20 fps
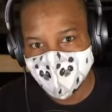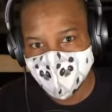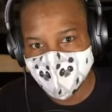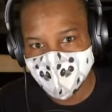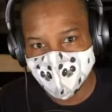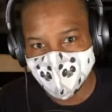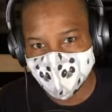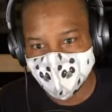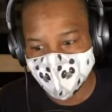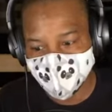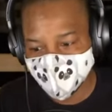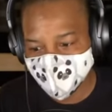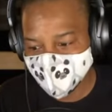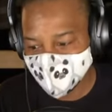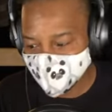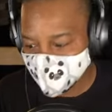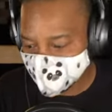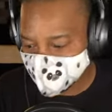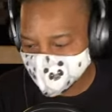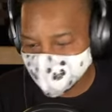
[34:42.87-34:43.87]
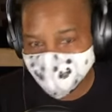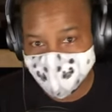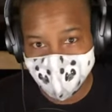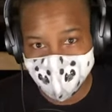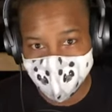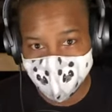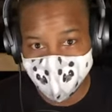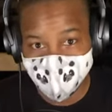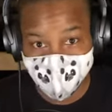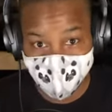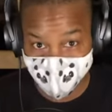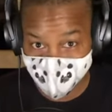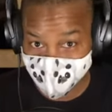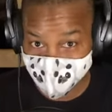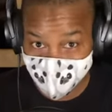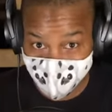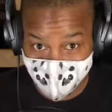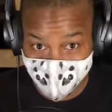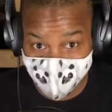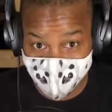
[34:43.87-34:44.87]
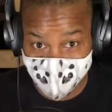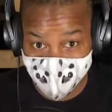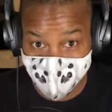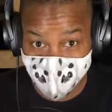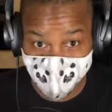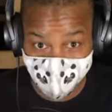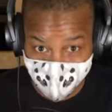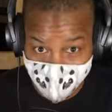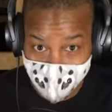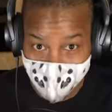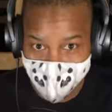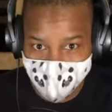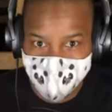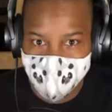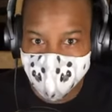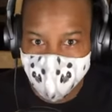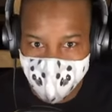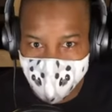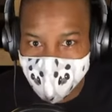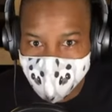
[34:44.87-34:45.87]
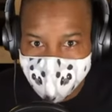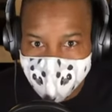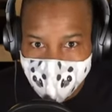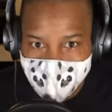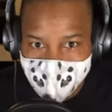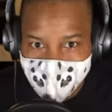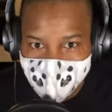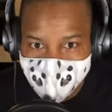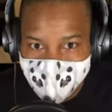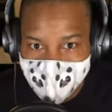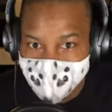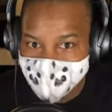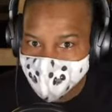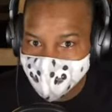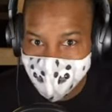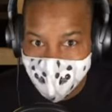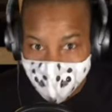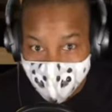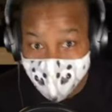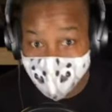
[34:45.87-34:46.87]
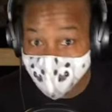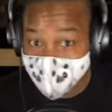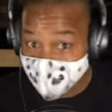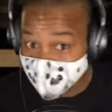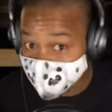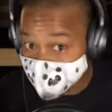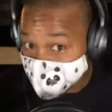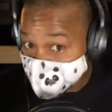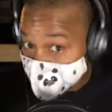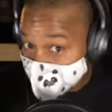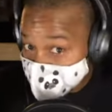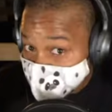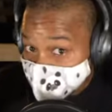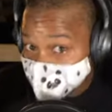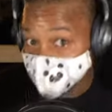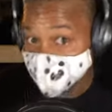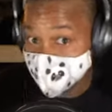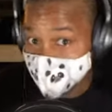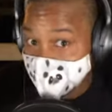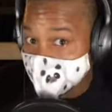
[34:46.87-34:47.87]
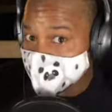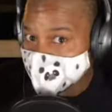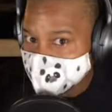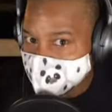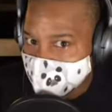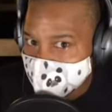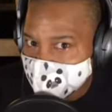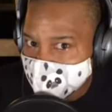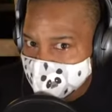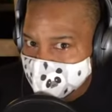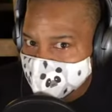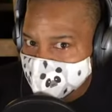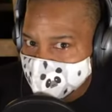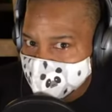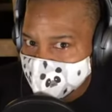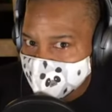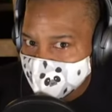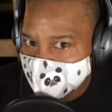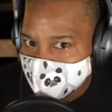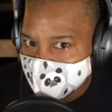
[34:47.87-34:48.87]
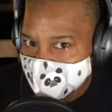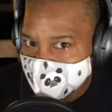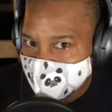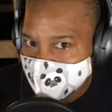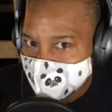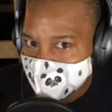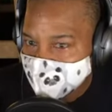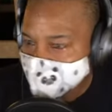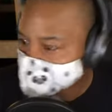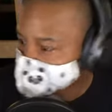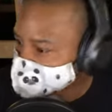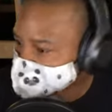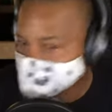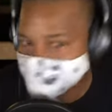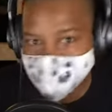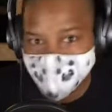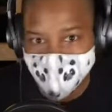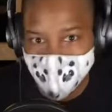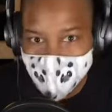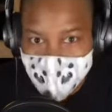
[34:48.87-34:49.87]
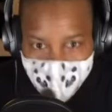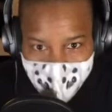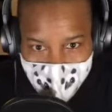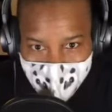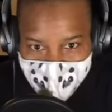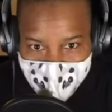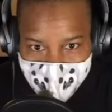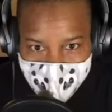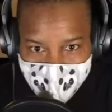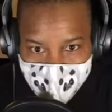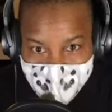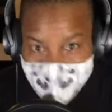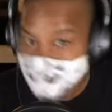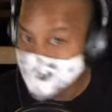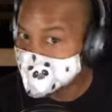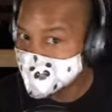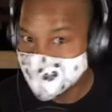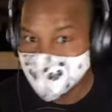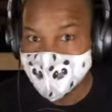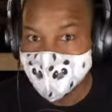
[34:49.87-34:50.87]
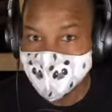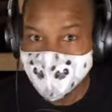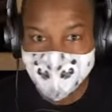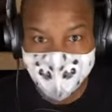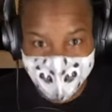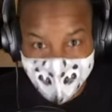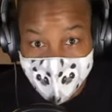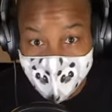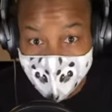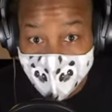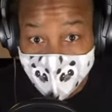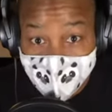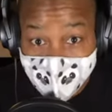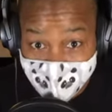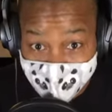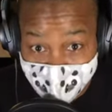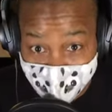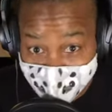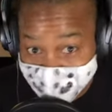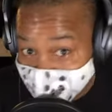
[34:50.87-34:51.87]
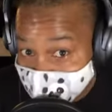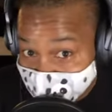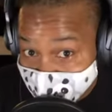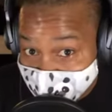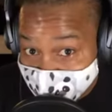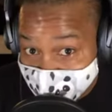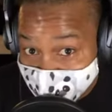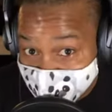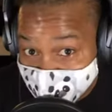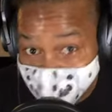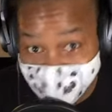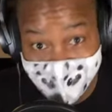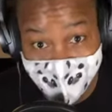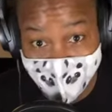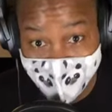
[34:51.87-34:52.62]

You know, being in Japan, the work environment, you have to be on time. Everything is mostly on time. You get your bowl ramen, it's on time.